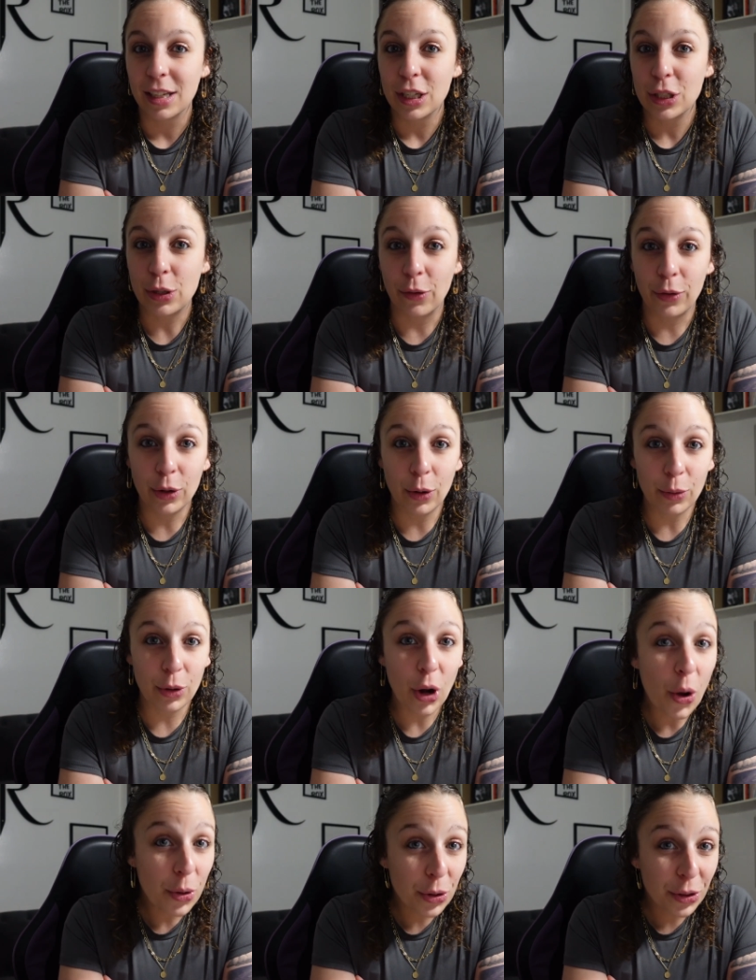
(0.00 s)
So if you don't
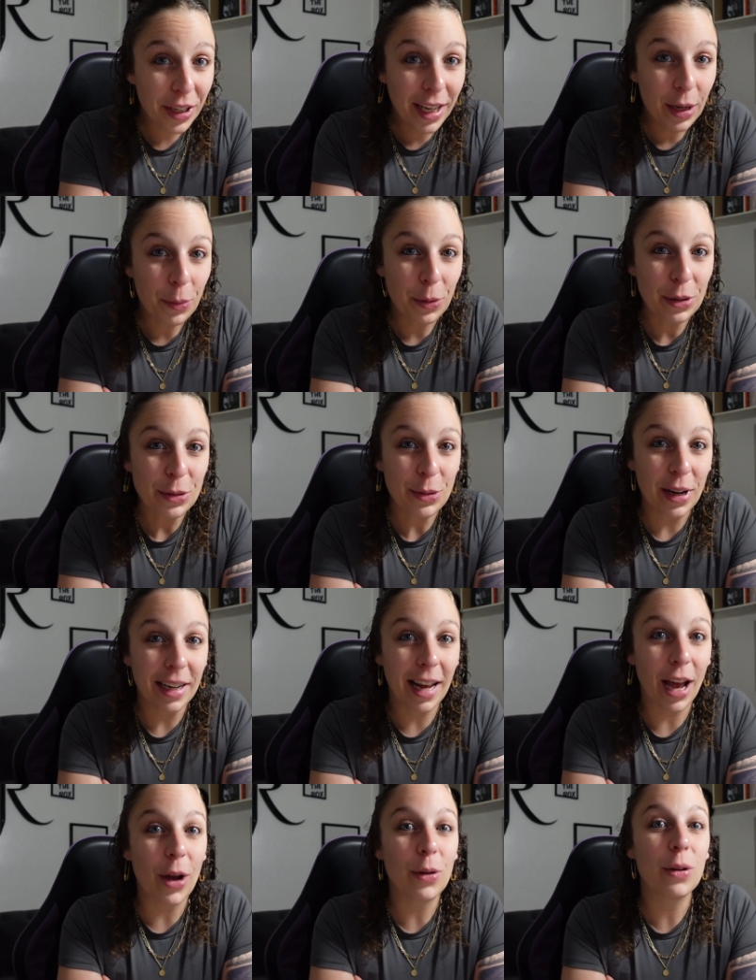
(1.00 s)
know your keywords right
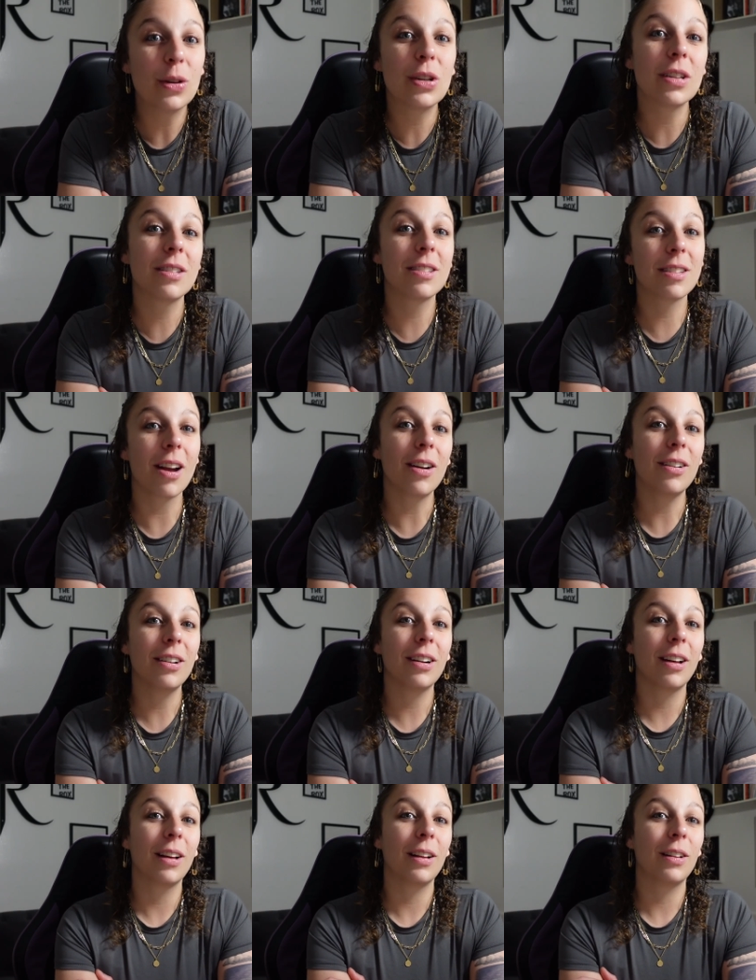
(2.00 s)
now, you should start
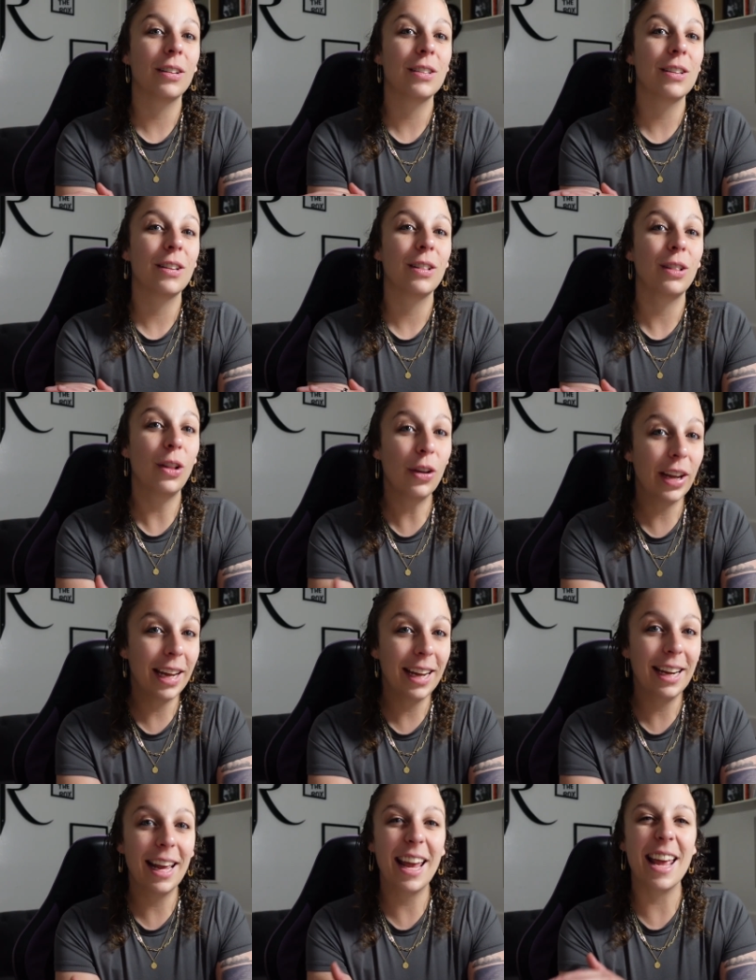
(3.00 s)

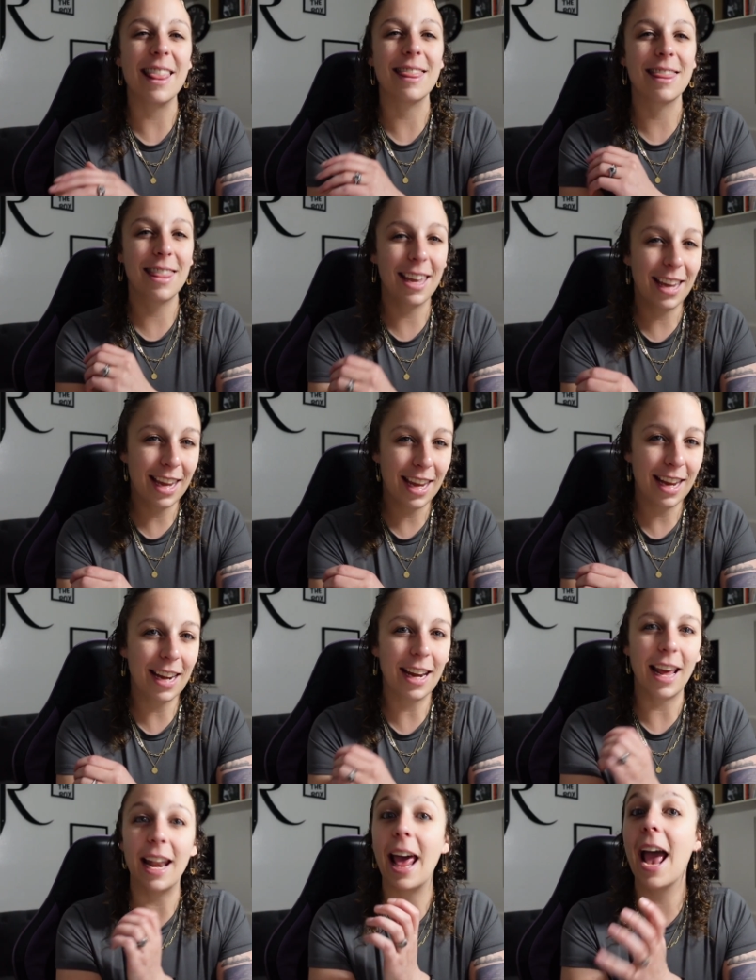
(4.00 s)
looking and thinking
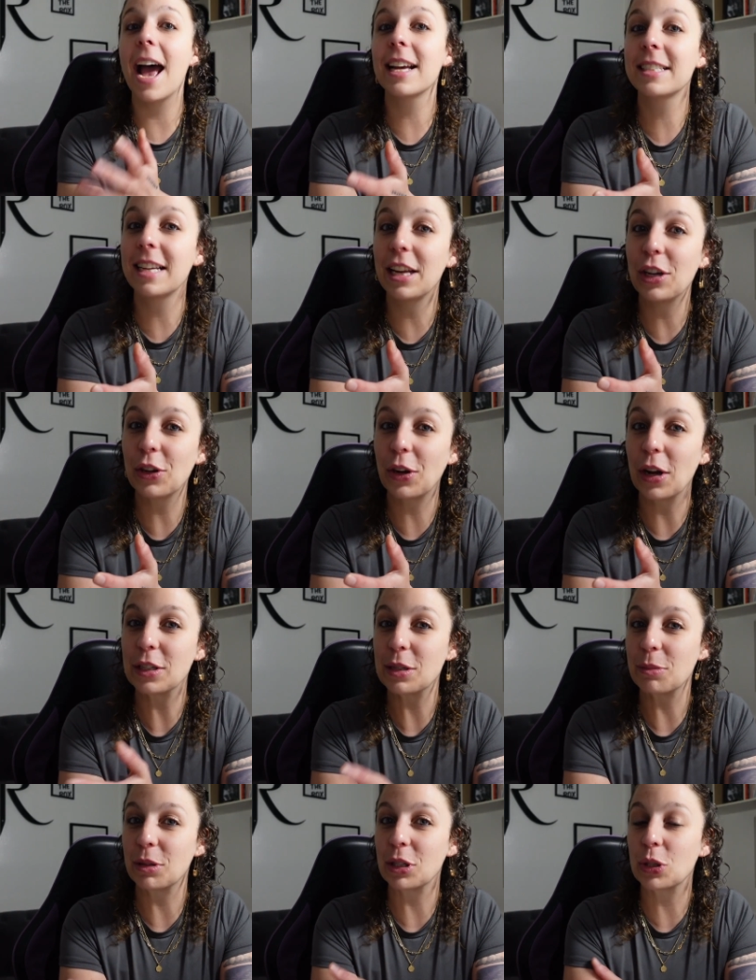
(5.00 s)
and asking your
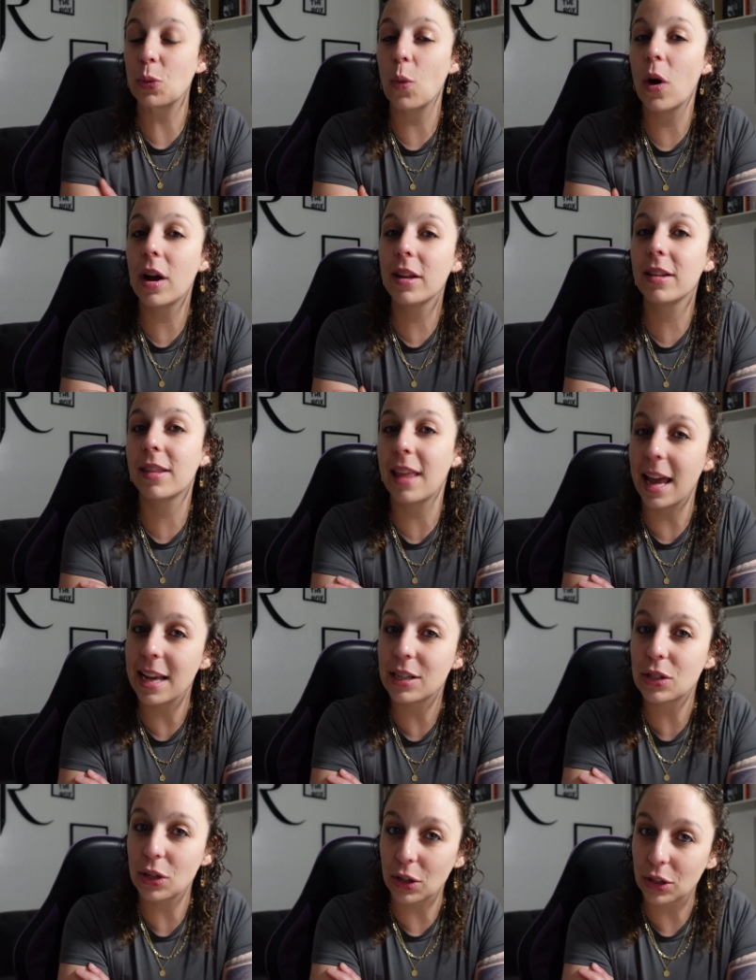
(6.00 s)
customers what they
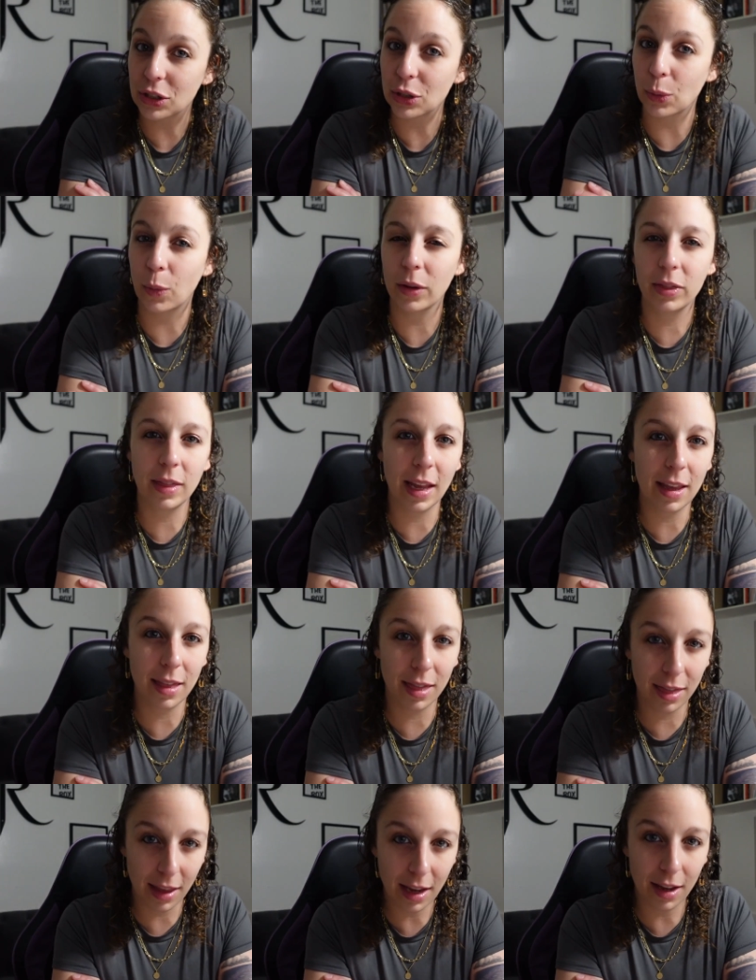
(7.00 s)
search or what they
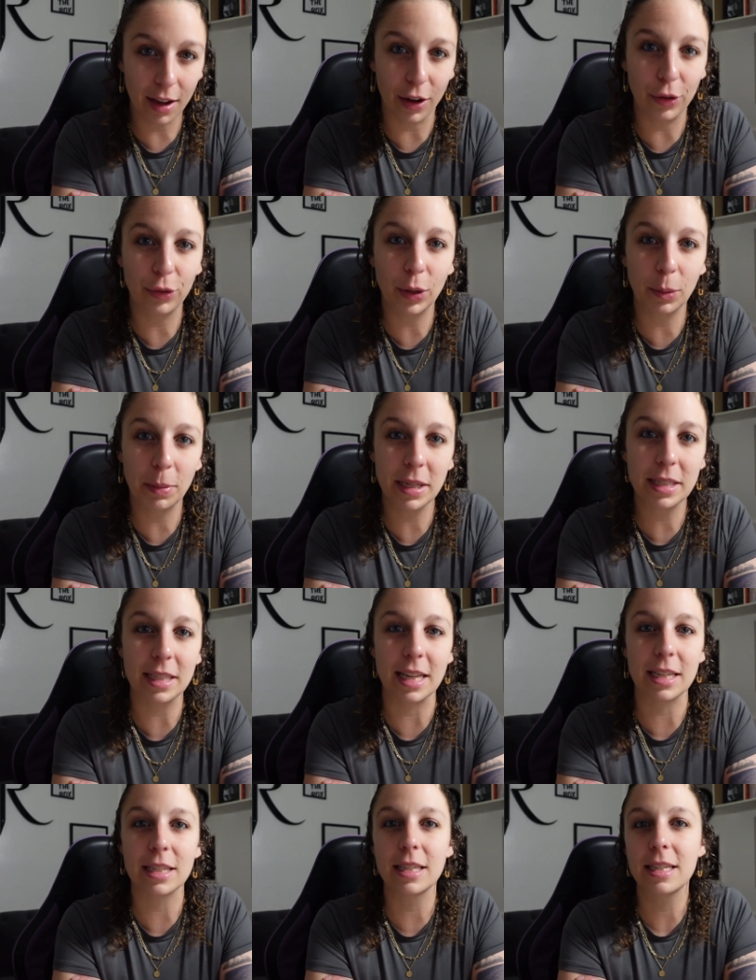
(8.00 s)
think of your
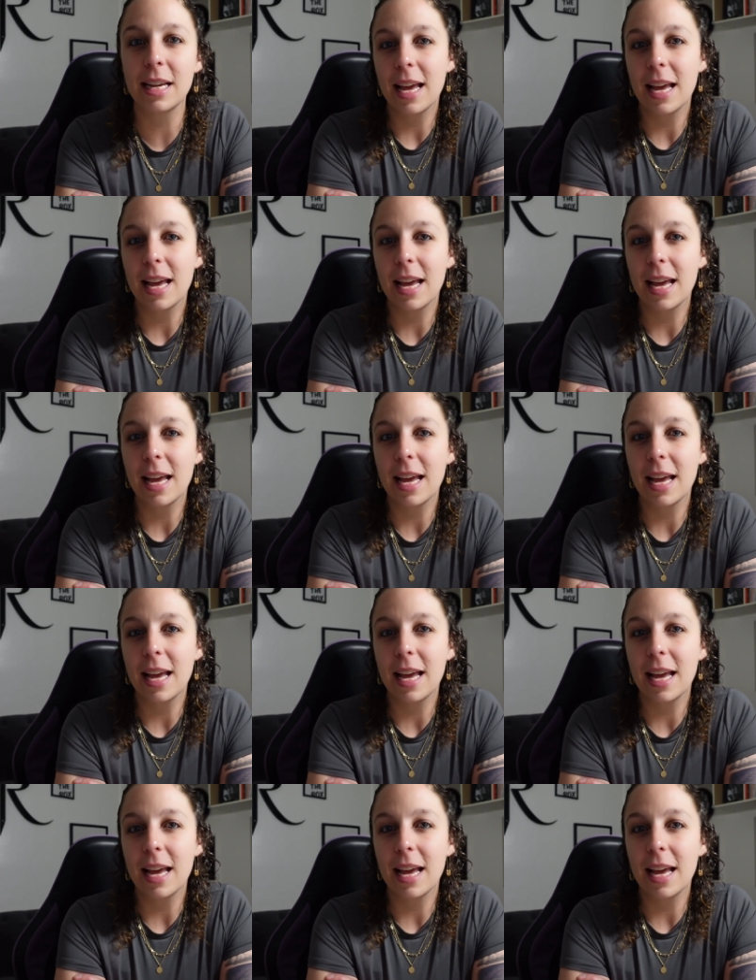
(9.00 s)
business.